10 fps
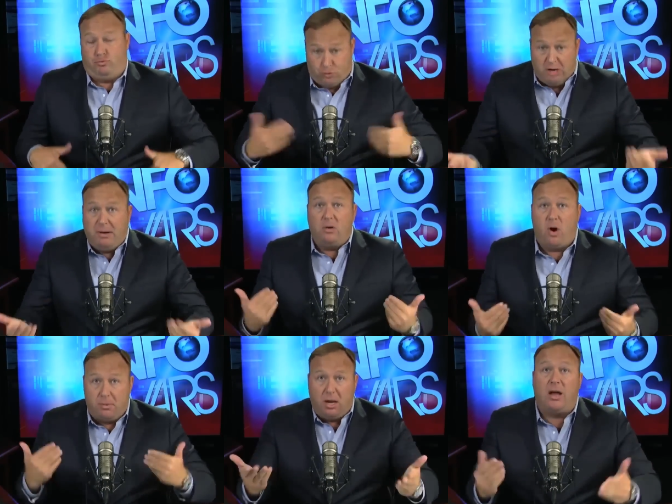Treat me
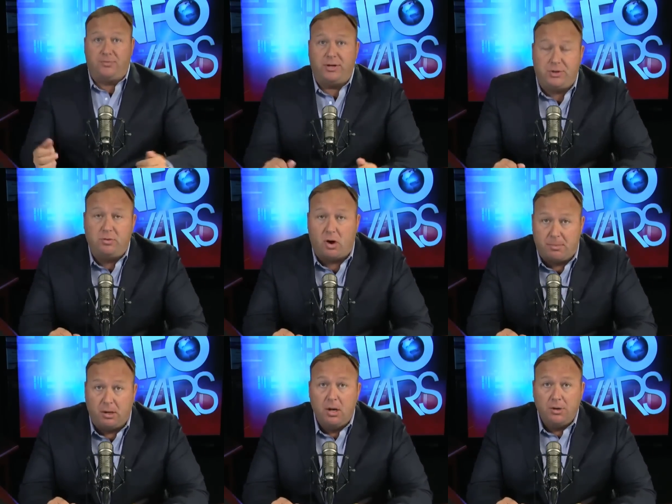normal, I'll treat you
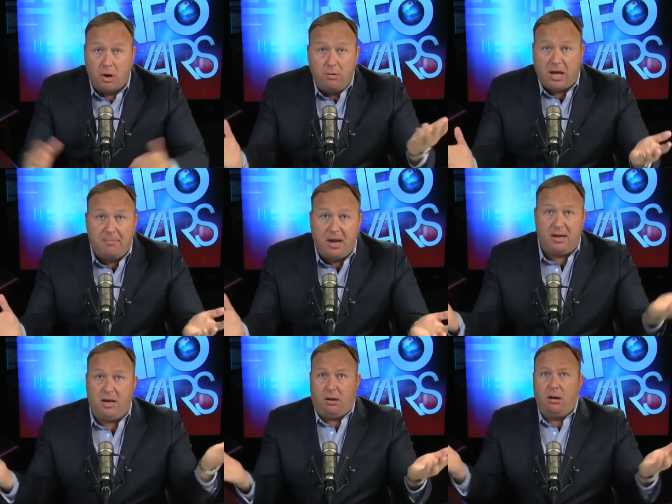normal. Don't come in
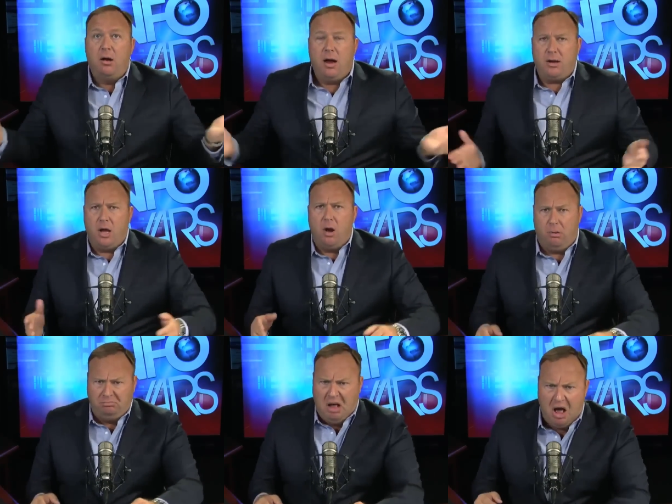here and
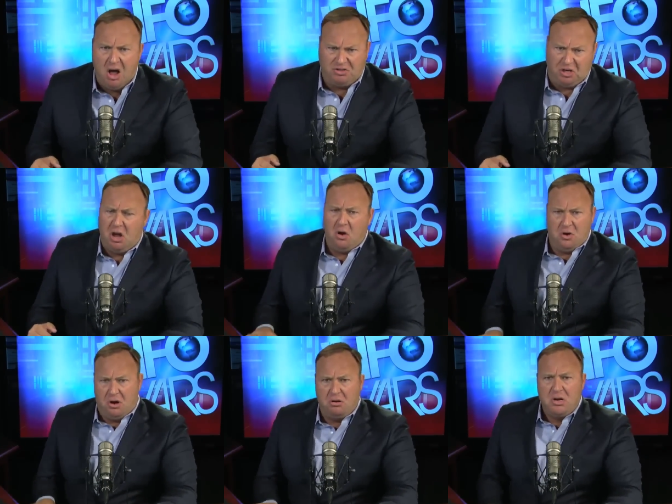go, oh, so
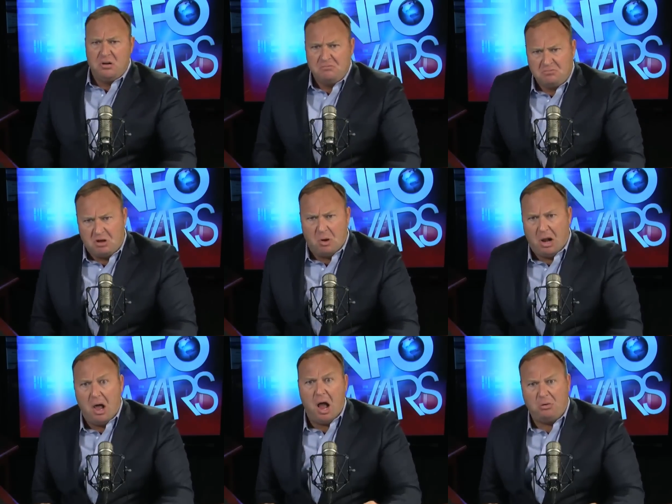you're going
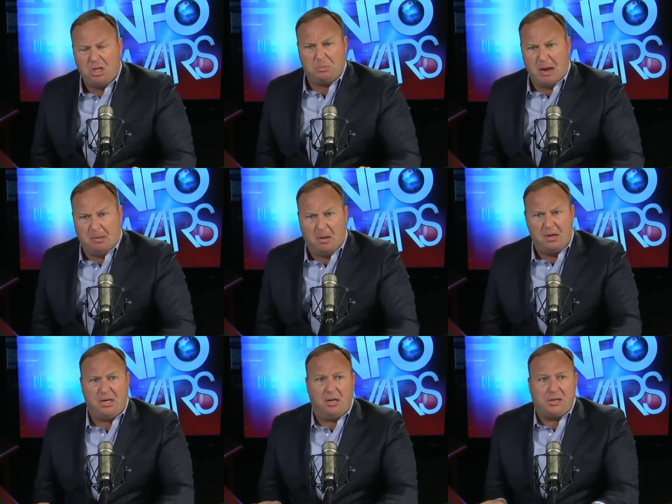along with these people
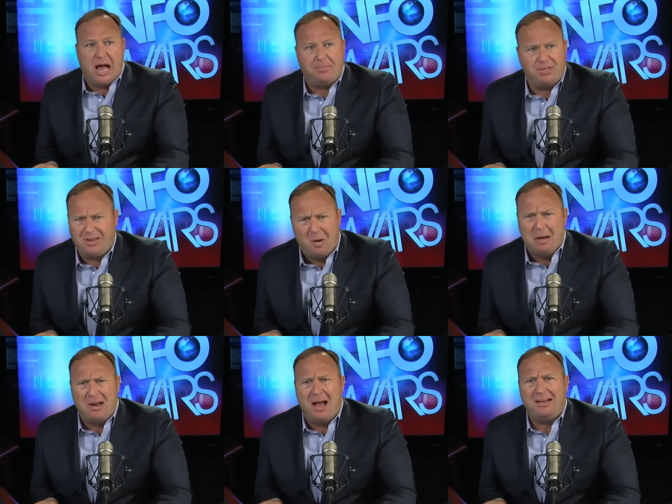wanting to kill cops. No,
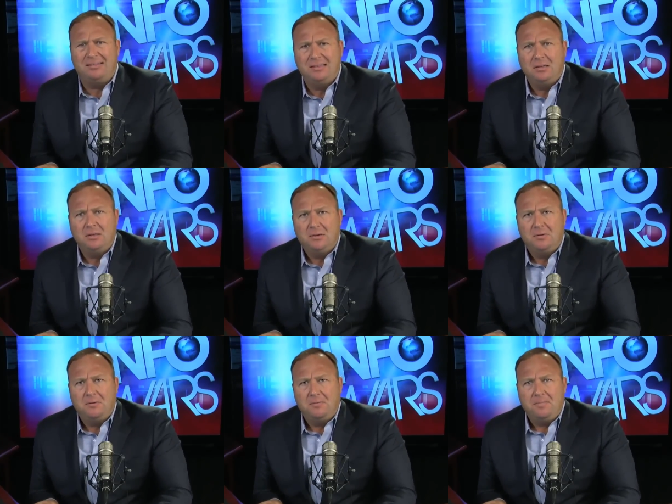I'm not.
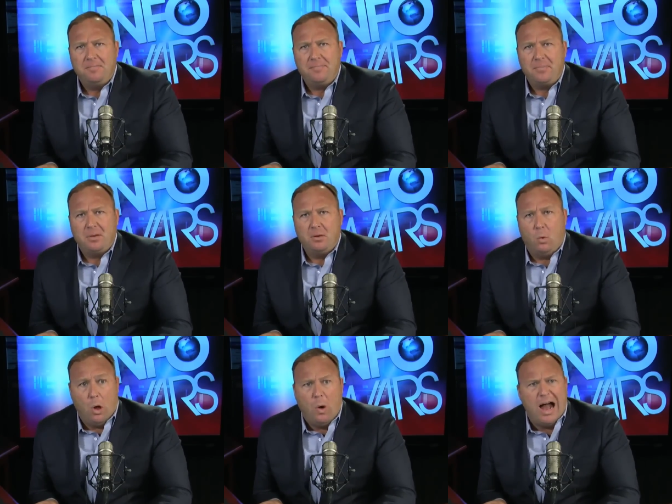
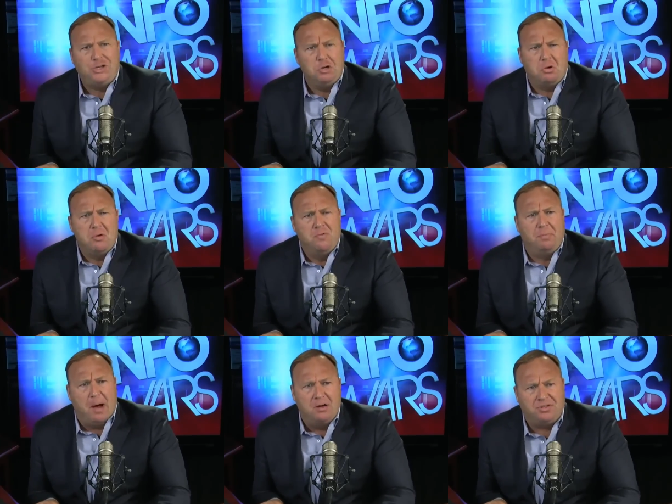Well, why'd you remove
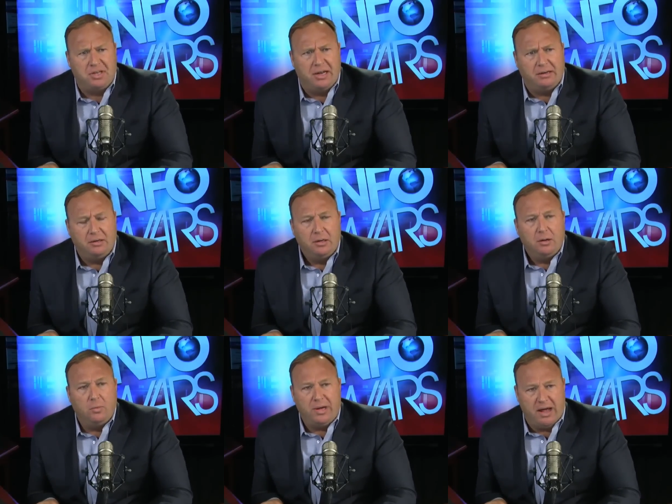the post then?
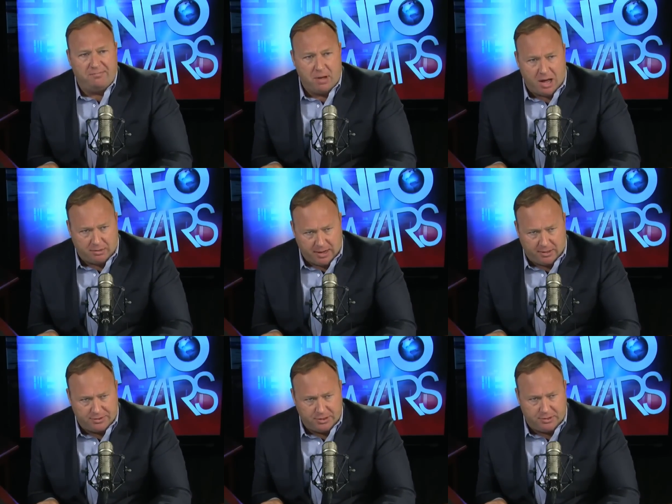We have
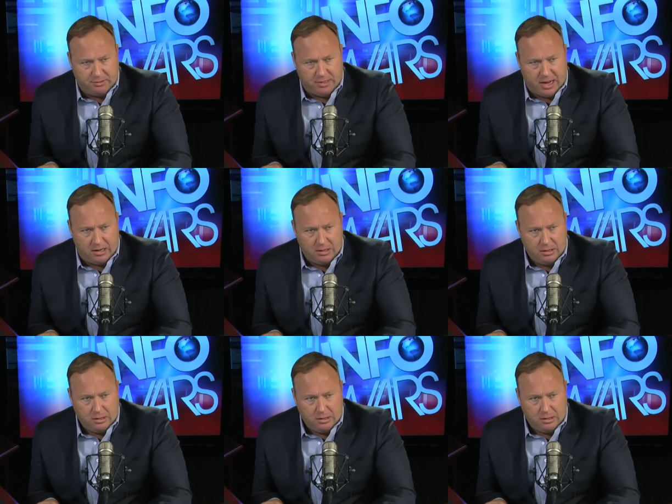moderators that do that.